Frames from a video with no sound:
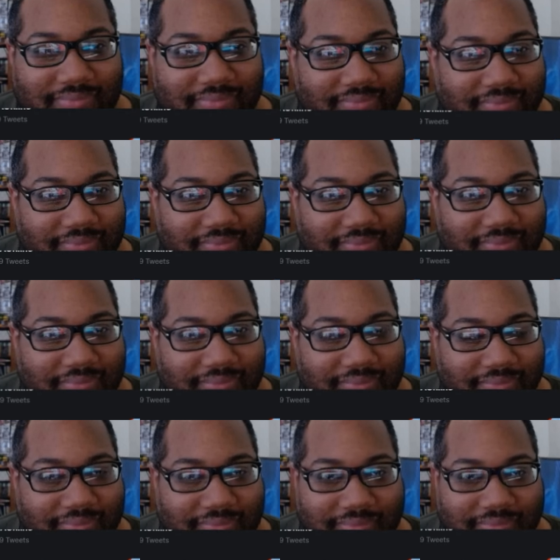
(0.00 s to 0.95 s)

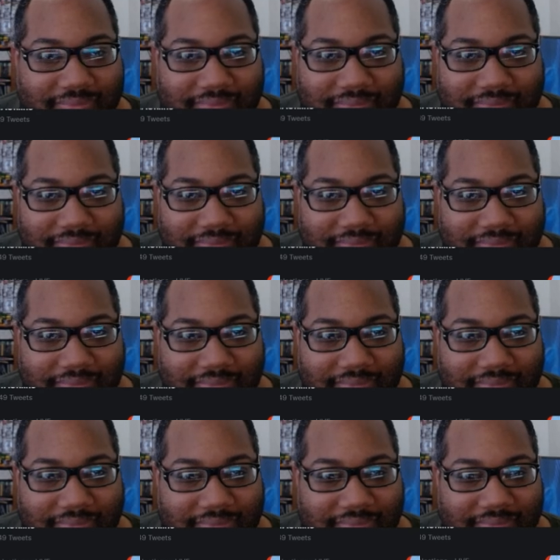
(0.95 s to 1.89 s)

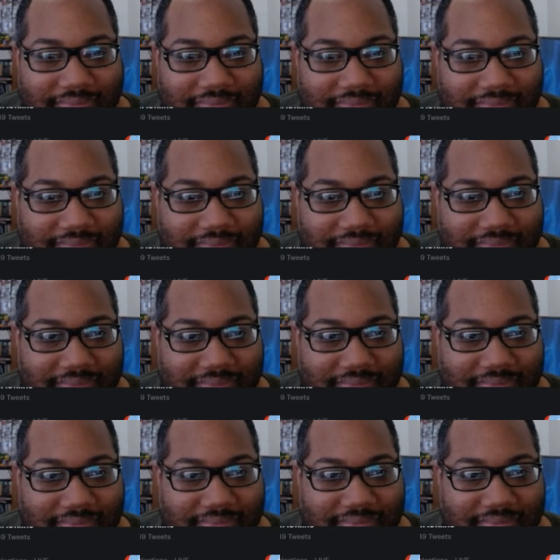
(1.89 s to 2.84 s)

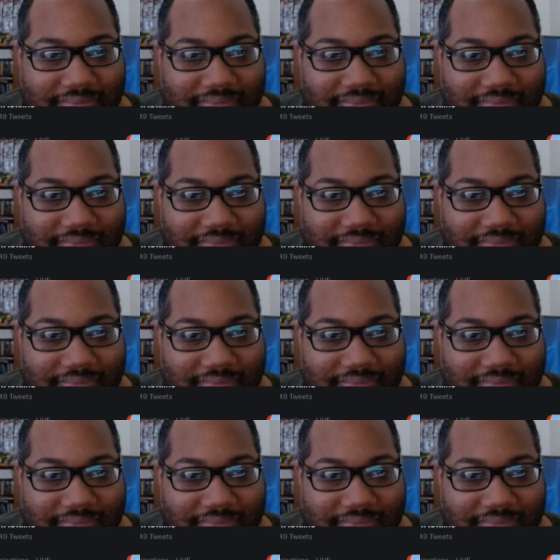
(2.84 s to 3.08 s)
(no one is talking)